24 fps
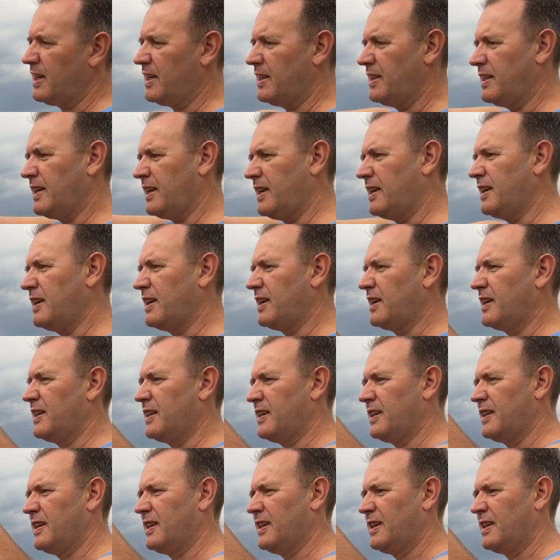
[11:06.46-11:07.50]
and then
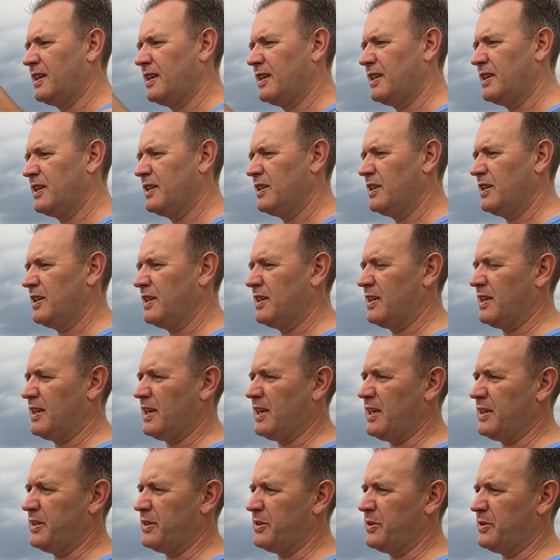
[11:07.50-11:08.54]

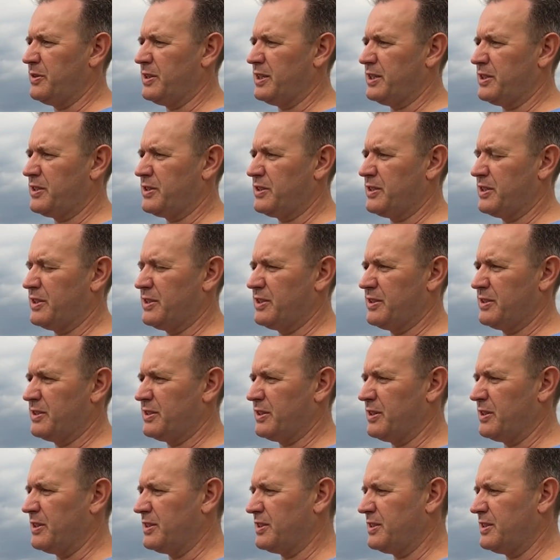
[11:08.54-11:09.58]
undo this to
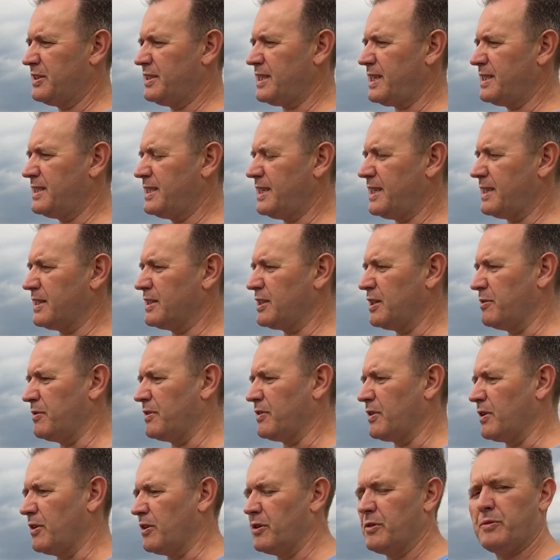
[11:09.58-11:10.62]
set it. So
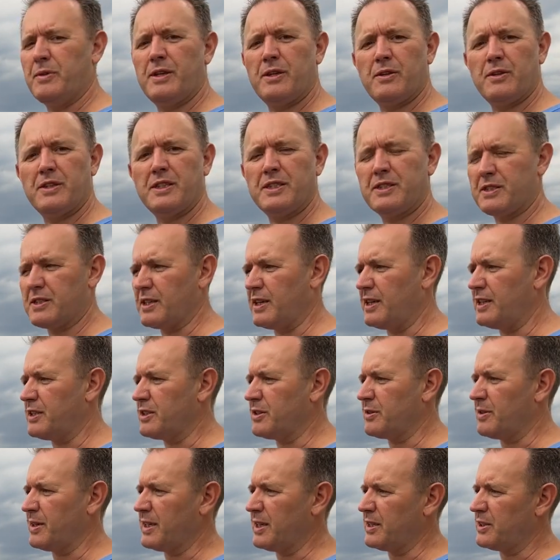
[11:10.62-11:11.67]
we've got the wheel this side
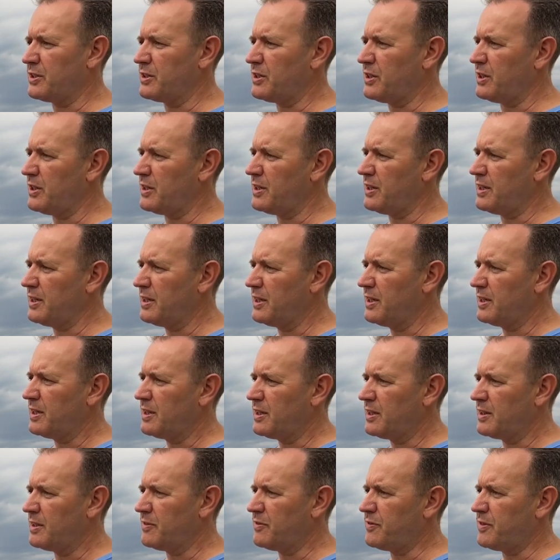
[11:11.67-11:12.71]
so I can turn
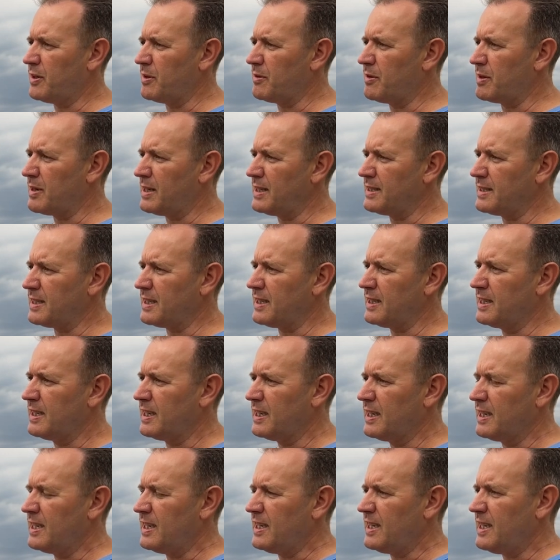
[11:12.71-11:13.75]
the polarizer.
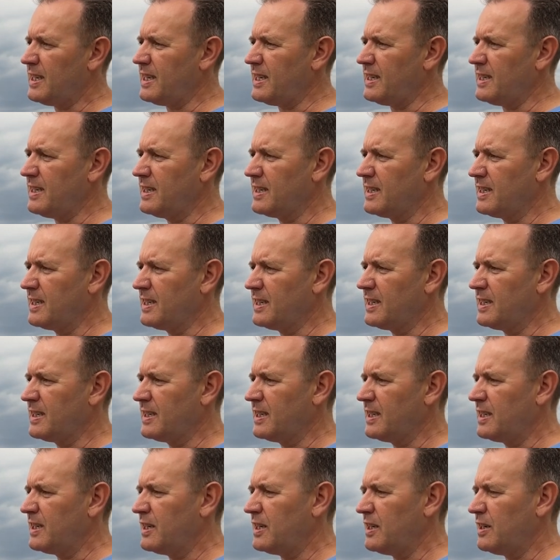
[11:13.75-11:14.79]
And
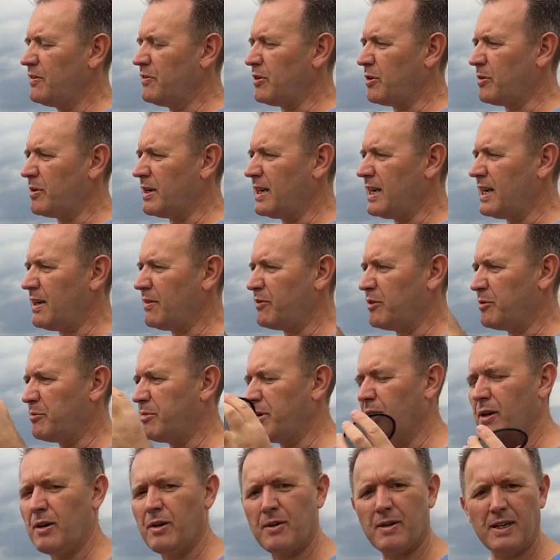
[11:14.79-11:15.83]
if I want to have the
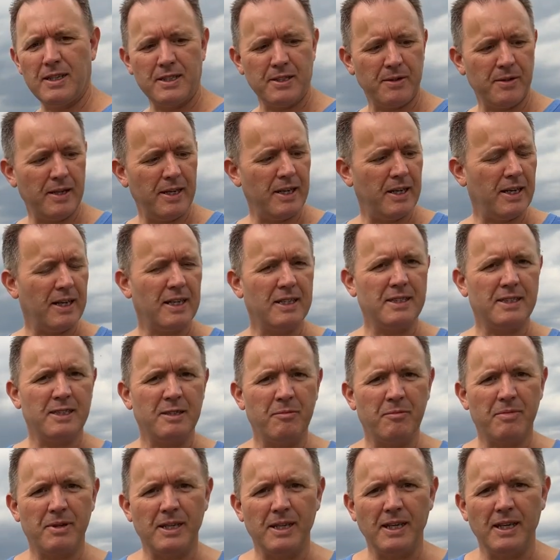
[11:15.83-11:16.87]
polarizer in, I can
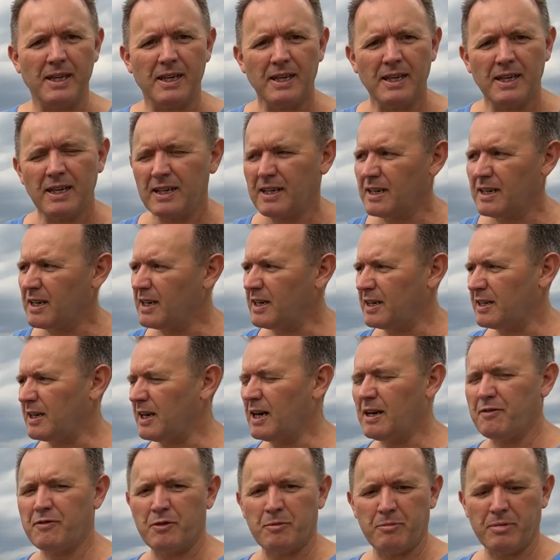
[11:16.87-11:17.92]
simply
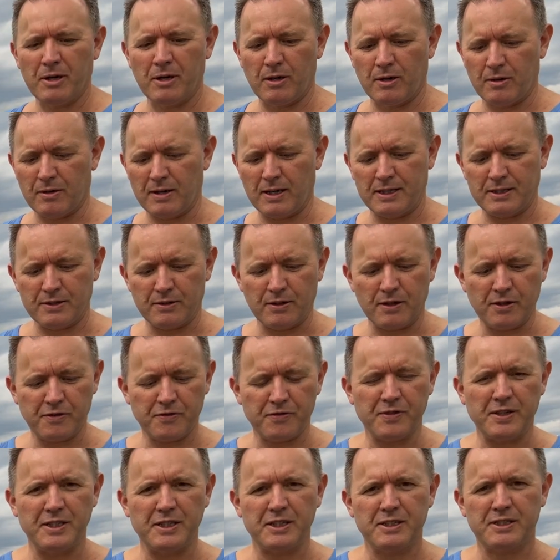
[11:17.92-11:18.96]
have the polarizer
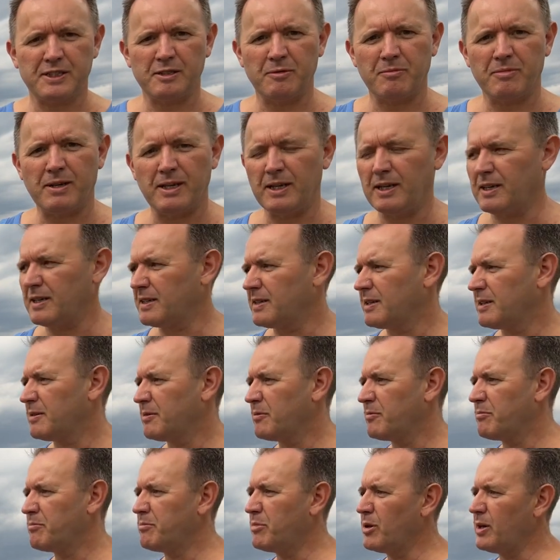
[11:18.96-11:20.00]
off. I just simply
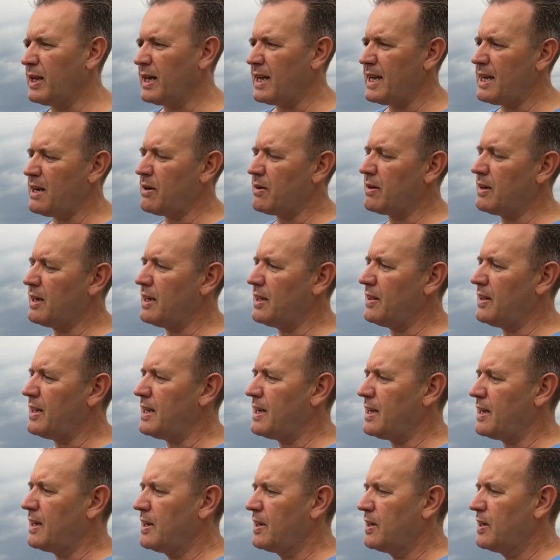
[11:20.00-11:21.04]
pull it out like
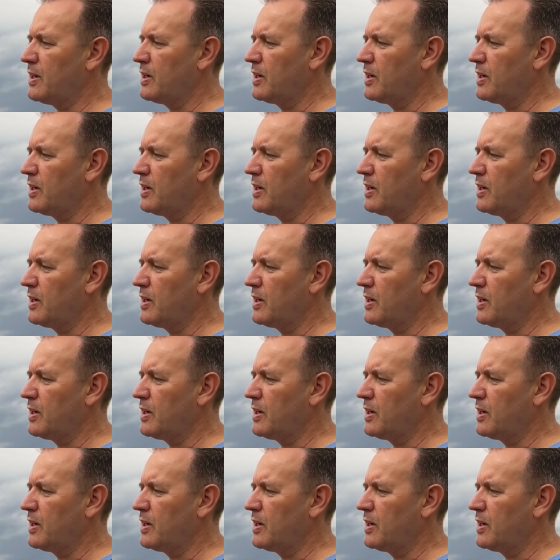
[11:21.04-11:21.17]
that.